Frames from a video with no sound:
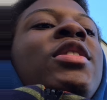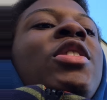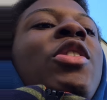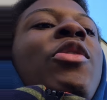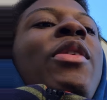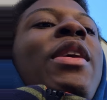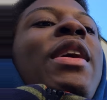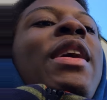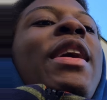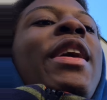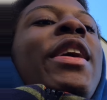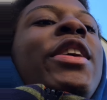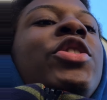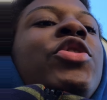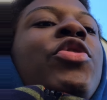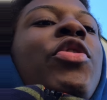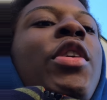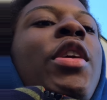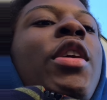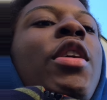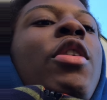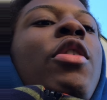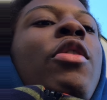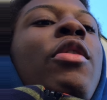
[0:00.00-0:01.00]
to
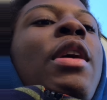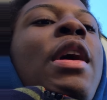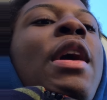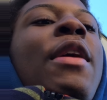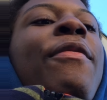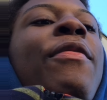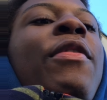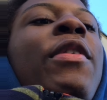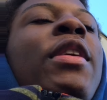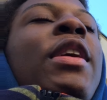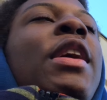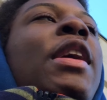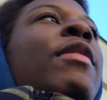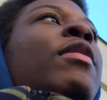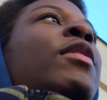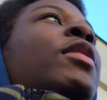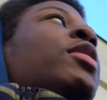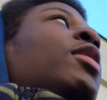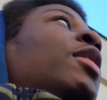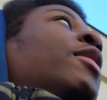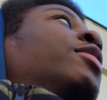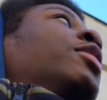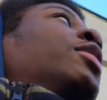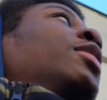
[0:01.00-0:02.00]
Israel and
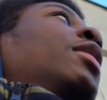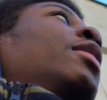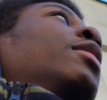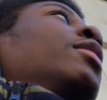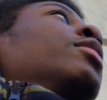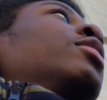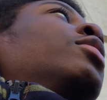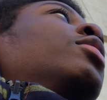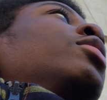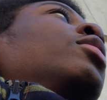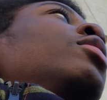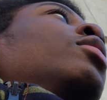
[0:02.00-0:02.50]
forgiveness of sins.